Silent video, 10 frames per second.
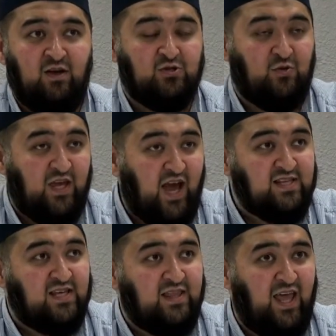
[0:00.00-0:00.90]
So he
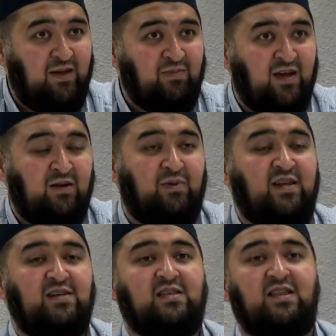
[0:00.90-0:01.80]
has a name, but
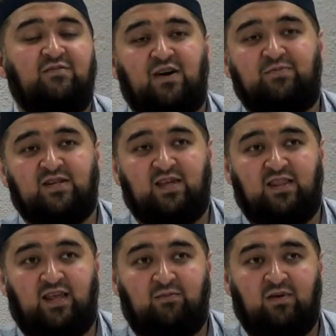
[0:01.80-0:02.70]
he doesn't live up to
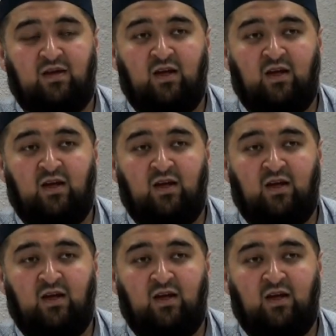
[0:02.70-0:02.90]
that name.